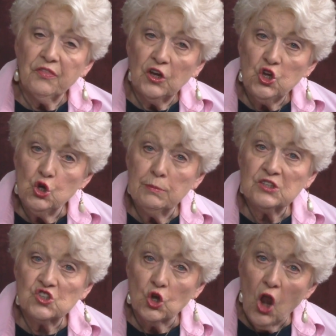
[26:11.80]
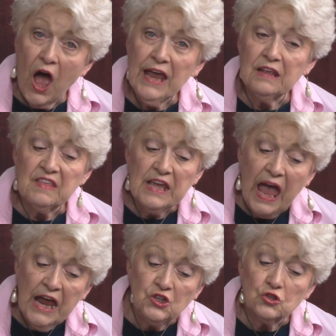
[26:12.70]
that humans, like the
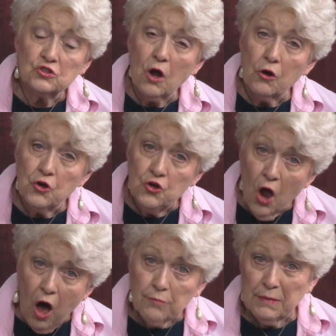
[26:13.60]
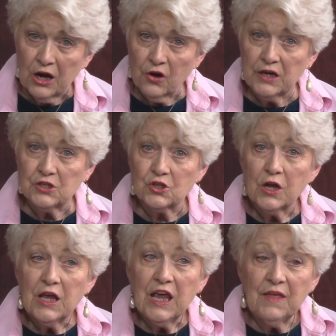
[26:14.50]
angels, are not married
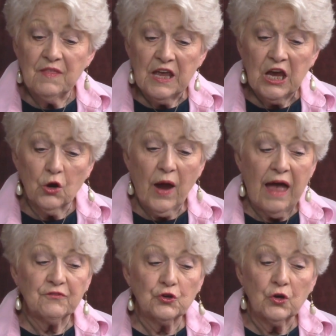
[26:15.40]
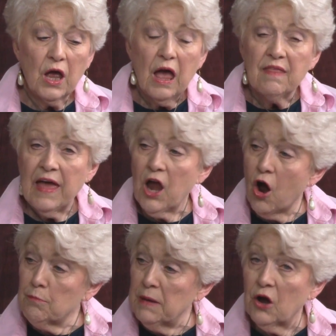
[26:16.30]
in the hereafter. They
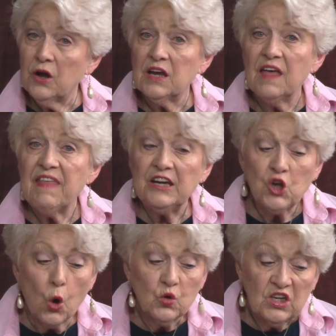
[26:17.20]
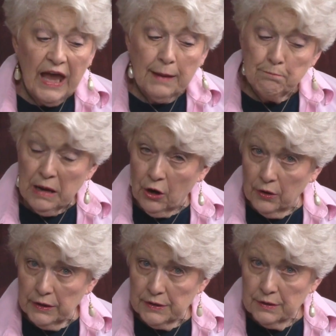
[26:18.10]
aren't married. They don't get
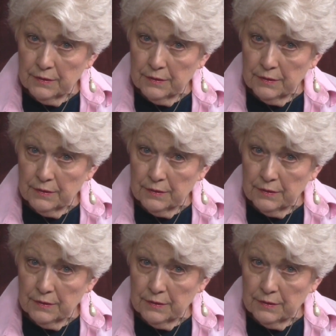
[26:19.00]
married.